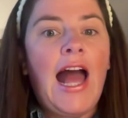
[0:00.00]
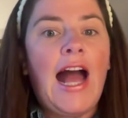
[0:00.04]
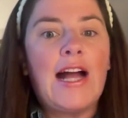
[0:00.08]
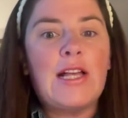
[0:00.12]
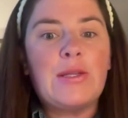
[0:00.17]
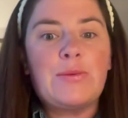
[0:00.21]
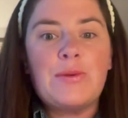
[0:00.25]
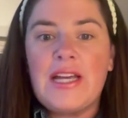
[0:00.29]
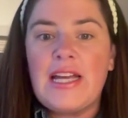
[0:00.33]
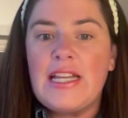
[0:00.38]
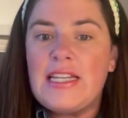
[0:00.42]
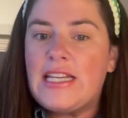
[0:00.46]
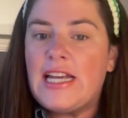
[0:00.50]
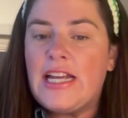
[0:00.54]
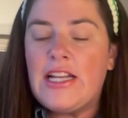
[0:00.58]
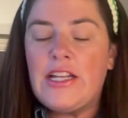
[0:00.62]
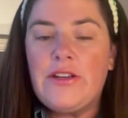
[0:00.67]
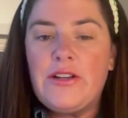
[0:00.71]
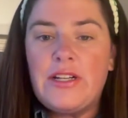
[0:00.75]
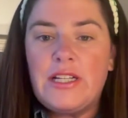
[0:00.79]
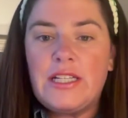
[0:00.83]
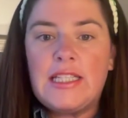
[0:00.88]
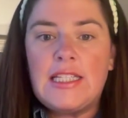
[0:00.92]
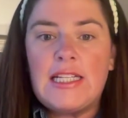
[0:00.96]
As we
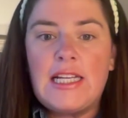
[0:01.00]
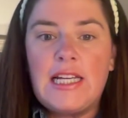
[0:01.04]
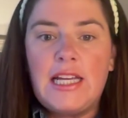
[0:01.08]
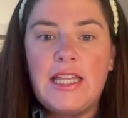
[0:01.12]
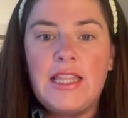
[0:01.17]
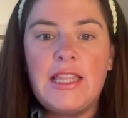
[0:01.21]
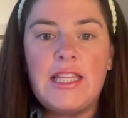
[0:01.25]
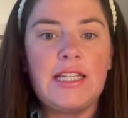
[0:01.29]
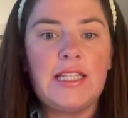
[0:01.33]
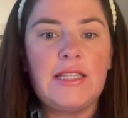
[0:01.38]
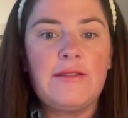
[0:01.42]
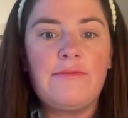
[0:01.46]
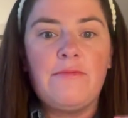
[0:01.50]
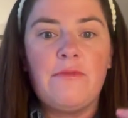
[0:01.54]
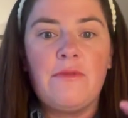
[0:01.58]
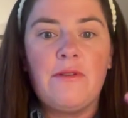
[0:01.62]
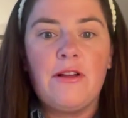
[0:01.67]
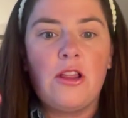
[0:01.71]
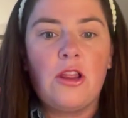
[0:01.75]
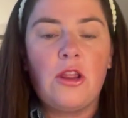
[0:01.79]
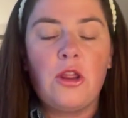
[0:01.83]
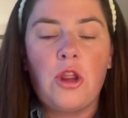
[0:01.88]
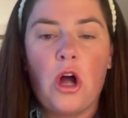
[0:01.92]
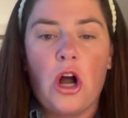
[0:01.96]
continue to see these
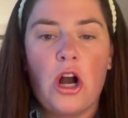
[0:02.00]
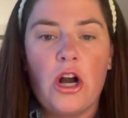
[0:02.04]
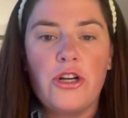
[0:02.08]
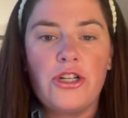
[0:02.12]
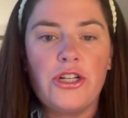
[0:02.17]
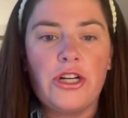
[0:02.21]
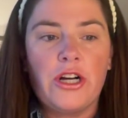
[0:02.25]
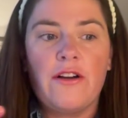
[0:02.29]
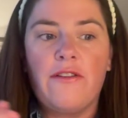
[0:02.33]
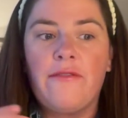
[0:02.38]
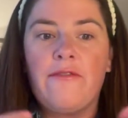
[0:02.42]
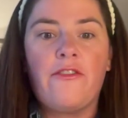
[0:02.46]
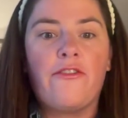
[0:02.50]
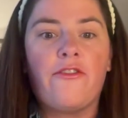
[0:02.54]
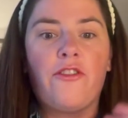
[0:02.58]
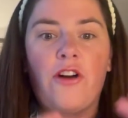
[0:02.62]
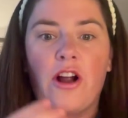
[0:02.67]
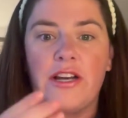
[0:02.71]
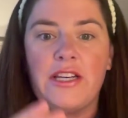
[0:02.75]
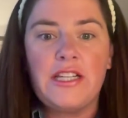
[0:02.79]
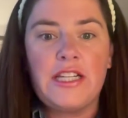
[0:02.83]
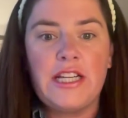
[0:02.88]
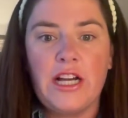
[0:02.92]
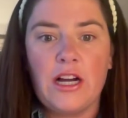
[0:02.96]
larger
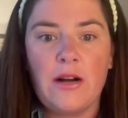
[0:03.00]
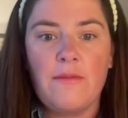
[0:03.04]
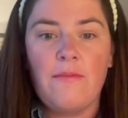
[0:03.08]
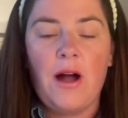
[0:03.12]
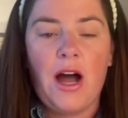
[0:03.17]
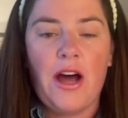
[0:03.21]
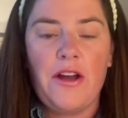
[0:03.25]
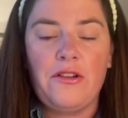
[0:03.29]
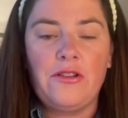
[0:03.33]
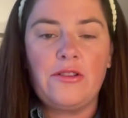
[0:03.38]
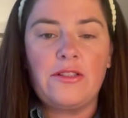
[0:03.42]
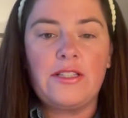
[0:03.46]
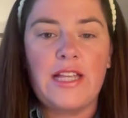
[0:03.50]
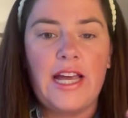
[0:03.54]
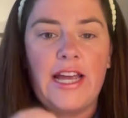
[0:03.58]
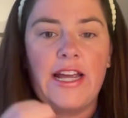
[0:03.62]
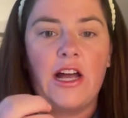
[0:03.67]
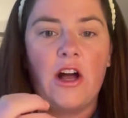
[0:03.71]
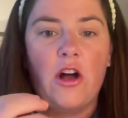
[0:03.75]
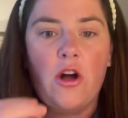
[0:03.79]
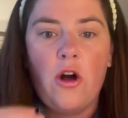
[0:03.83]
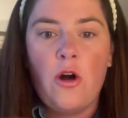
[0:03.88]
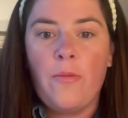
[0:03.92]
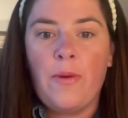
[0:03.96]
frontier models
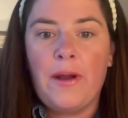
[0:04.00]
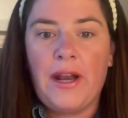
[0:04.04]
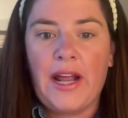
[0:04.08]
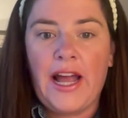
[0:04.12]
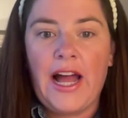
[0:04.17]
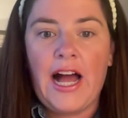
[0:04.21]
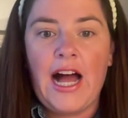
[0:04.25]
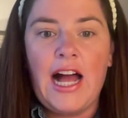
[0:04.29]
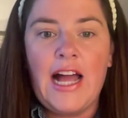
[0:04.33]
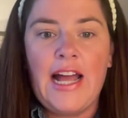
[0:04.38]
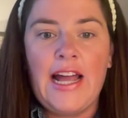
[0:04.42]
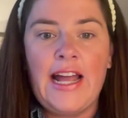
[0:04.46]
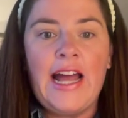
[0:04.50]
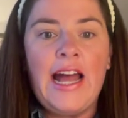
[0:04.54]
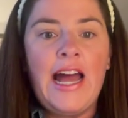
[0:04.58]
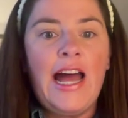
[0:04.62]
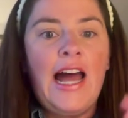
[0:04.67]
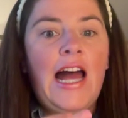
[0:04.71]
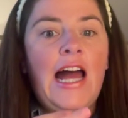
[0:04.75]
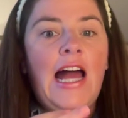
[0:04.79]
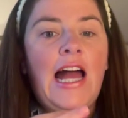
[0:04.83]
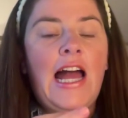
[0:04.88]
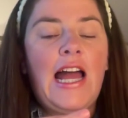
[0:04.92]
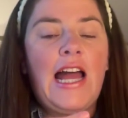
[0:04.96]
like OpenAI
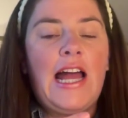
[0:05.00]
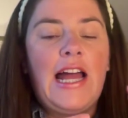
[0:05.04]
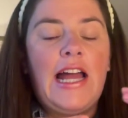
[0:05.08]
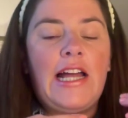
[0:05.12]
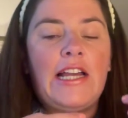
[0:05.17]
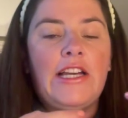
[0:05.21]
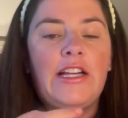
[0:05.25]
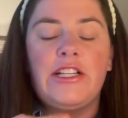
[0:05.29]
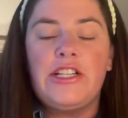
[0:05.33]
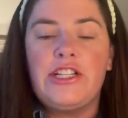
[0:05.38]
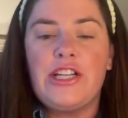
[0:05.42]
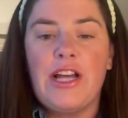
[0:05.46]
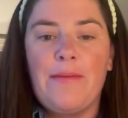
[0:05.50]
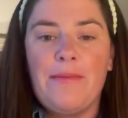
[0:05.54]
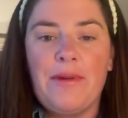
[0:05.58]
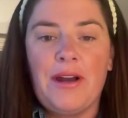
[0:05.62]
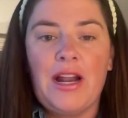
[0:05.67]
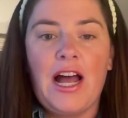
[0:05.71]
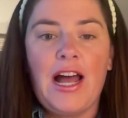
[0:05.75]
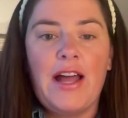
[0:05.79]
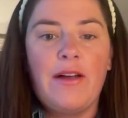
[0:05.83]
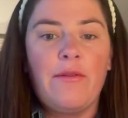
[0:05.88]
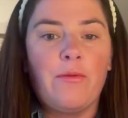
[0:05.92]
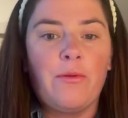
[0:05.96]
and
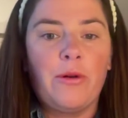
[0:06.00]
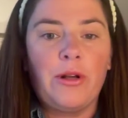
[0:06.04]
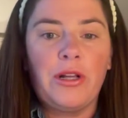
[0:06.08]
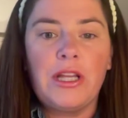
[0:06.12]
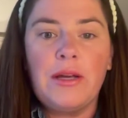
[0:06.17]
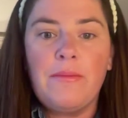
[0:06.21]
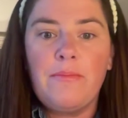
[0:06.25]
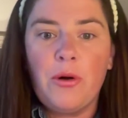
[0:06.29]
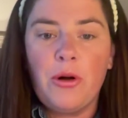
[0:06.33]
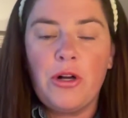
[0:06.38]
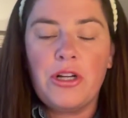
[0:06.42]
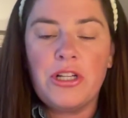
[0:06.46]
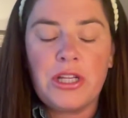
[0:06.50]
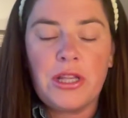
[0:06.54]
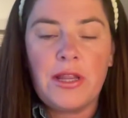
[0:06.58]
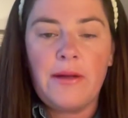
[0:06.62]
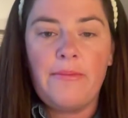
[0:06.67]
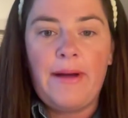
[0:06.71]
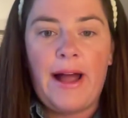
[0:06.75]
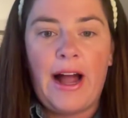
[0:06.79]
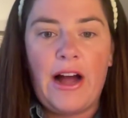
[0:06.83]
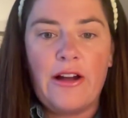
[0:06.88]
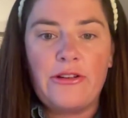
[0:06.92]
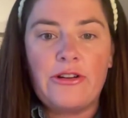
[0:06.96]
Gemini really push
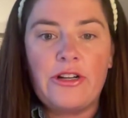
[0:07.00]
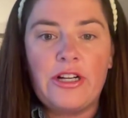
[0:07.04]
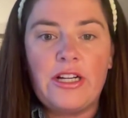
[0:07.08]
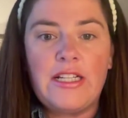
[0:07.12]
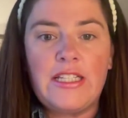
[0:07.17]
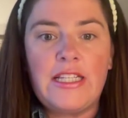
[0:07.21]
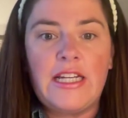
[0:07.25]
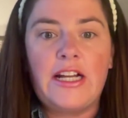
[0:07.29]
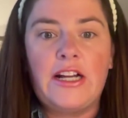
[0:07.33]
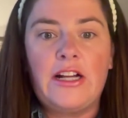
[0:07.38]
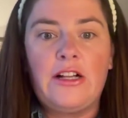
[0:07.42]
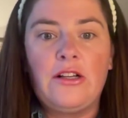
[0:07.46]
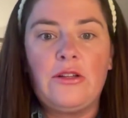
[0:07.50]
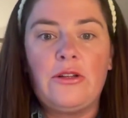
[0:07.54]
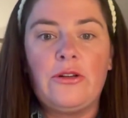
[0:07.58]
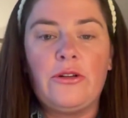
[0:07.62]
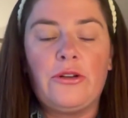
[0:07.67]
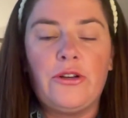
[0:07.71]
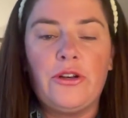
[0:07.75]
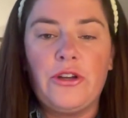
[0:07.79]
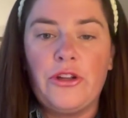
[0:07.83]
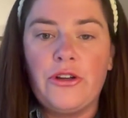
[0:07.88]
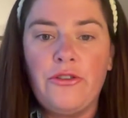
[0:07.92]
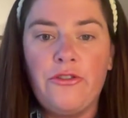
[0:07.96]
the boundaries and
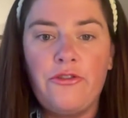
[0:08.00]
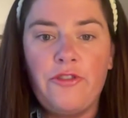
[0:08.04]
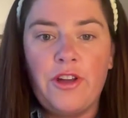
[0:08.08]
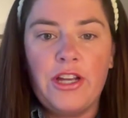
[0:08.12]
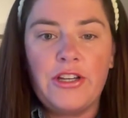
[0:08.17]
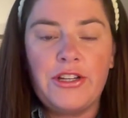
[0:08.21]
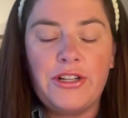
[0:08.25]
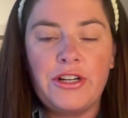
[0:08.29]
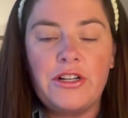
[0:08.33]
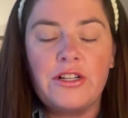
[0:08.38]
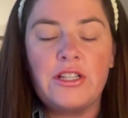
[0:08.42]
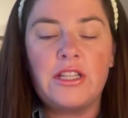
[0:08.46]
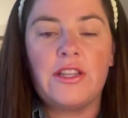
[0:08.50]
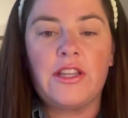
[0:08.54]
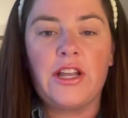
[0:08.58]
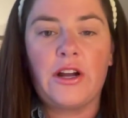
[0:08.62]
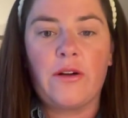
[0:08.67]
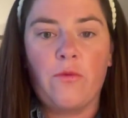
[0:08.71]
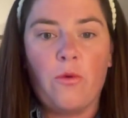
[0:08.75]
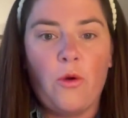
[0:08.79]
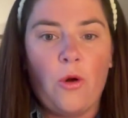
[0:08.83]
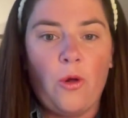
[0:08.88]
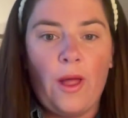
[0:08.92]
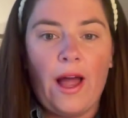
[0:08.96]
include new features in
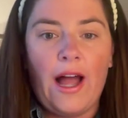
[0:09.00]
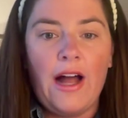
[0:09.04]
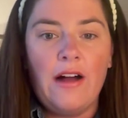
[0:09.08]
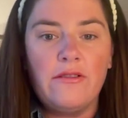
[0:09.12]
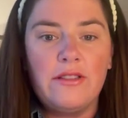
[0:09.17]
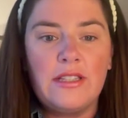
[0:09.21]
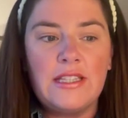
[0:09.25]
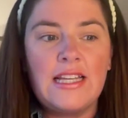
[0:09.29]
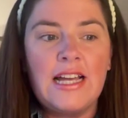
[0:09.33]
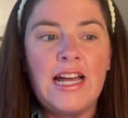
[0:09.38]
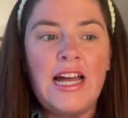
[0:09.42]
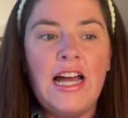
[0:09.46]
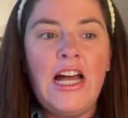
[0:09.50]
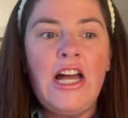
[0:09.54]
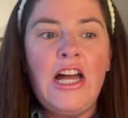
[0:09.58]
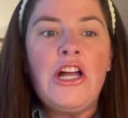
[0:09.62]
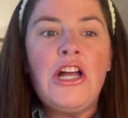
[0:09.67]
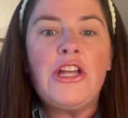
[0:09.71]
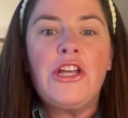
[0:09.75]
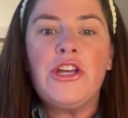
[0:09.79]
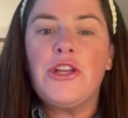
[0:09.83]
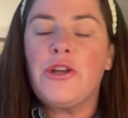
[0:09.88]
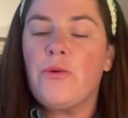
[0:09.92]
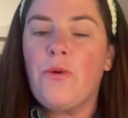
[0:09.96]
their rollouts,
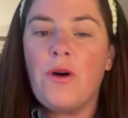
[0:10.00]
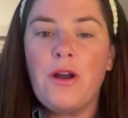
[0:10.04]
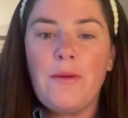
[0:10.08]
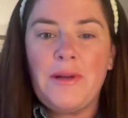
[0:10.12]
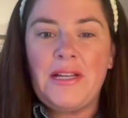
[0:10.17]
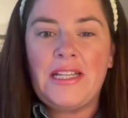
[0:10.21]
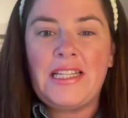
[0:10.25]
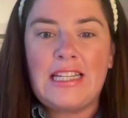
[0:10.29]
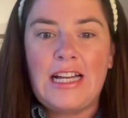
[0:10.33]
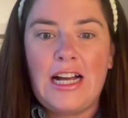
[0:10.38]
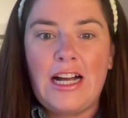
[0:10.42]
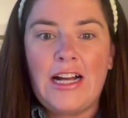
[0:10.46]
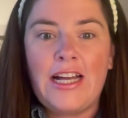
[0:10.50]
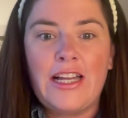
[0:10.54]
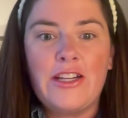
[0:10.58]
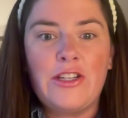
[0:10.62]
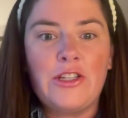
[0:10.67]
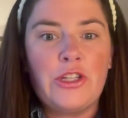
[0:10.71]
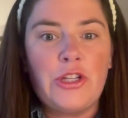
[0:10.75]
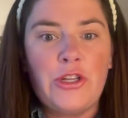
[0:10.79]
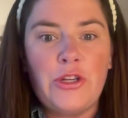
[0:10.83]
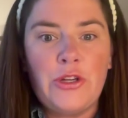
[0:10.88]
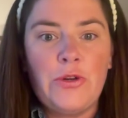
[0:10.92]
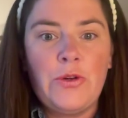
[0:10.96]
you don't want to be stuck
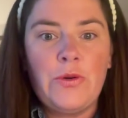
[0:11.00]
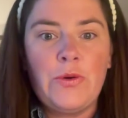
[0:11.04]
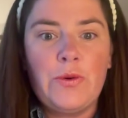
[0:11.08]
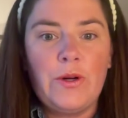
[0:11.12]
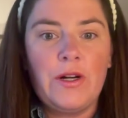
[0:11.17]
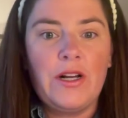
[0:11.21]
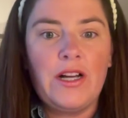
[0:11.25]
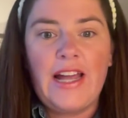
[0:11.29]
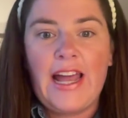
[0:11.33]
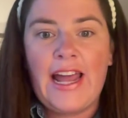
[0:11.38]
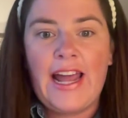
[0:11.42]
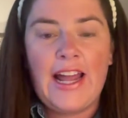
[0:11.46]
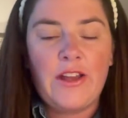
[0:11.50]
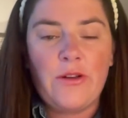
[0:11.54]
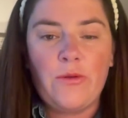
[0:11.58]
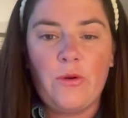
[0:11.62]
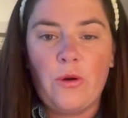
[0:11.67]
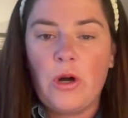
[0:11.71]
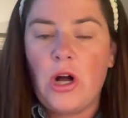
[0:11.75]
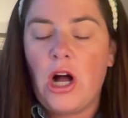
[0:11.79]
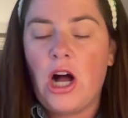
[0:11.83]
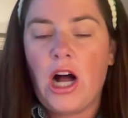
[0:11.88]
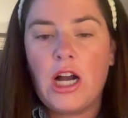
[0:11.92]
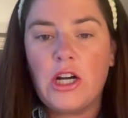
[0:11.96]
in two
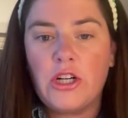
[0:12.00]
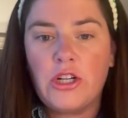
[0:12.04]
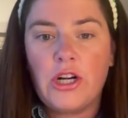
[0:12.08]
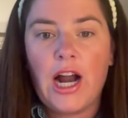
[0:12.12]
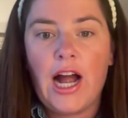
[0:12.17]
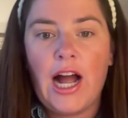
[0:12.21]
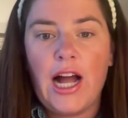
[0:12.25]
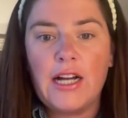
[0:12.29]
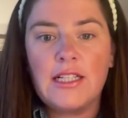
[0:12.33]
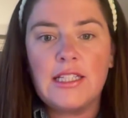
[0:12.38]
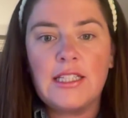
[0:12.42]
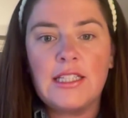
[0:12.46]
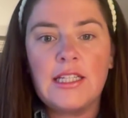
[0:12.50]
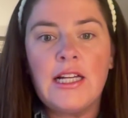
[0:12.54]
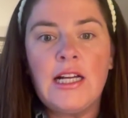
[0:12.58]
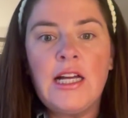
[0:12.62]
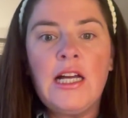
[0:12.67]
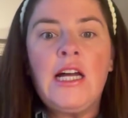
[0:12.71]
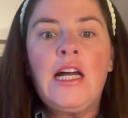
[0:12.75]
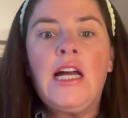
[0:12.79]
annual contracts.